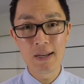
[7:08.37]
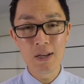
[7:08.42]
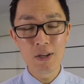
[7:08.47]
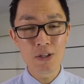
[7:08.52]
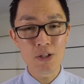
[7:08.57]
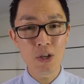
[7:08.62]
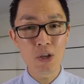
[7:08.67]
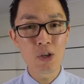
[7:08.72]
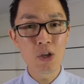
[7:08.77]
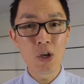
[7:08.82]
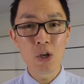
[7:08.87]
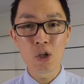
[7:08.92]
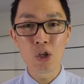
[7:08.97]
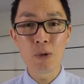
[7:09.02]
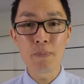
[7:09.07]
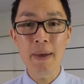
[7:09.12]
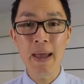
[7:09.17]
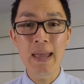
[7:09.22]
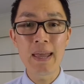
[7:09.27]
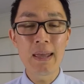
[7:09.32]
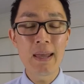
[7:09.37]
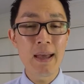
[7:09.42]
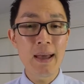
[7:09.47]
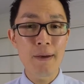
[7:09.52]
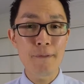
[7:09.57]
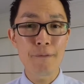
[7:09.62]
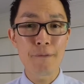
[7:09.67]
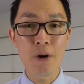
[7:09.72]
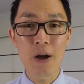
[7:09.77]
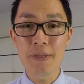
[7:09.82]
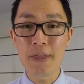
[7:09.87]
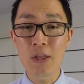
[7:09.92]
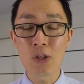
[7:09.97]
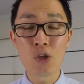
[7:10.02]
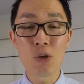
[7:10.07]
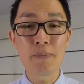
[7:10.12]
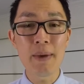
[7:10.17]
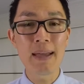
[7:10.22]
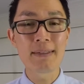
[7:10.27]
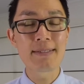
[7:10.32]
So you may find that
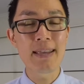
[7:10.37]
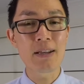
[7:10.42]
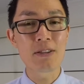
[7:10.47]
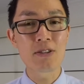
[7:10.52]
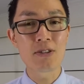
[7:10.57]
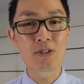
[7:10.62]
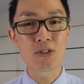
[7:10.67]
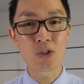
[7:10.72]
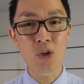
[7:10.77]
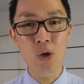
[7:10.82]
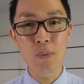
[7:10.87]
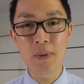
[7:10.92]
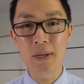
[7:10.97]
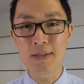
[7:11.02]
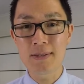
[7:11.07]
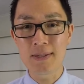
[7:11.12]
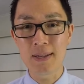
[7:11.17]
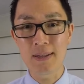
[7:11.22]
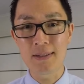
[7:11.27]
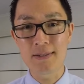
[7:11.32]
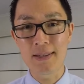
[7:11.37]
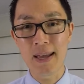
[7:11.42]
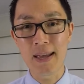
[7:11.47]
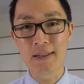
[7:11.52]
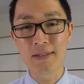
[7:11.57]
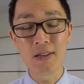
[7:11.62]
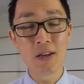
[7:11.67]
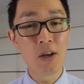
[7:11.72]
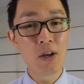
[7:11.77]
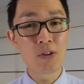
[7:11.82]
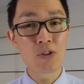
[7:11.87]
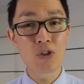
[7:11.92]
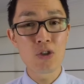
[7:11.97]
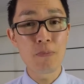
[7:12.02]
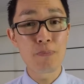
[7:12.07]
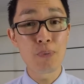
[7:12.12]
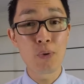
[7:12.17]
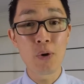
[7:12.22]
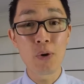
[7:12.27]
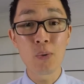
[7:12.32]
you may take so many sick days to
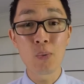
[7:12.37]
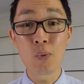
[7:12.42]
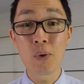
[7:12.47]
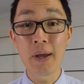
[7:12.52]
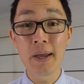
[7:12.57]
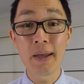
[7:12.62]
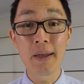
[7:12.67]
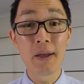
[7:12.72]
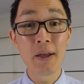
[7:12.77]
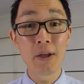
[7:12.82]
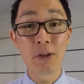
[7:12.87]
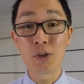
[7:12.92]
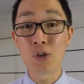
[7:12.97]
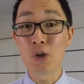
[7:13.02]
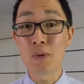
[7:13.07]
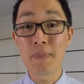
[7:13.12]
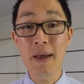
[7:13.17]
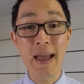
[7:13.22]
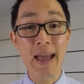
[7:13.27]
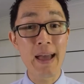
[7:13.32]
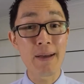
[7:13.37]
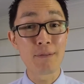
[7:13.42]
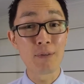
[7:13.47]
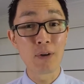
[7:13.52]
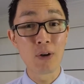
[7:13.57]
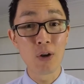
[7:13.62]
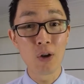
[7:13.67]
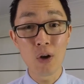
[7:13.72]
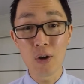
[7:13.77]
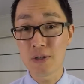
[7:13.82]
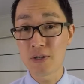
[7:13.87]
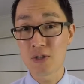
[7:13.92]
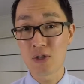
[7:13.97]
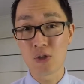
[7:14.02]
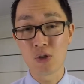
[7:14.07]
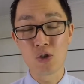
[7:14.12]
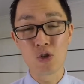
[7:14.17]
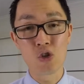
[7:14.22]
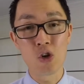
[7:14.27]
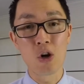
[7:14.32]
the point where you may have lost
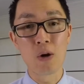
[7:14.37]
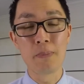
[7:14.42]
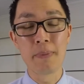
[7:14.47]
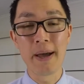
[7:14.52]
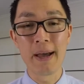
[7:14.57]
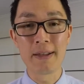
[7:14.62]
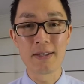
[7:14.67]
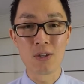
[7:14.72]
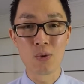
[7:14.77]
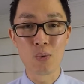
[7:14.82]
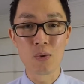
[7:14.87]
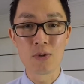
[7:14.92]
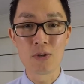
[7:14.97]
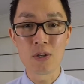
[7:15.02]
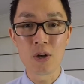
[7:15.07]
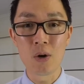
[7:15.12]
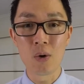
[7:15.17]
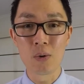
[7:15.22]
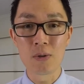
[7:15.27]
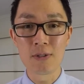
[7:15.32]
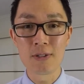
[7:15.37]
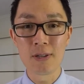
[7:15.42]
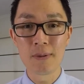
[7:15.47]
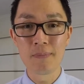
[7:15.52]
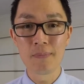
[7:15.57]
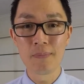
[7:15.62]
your job as a result.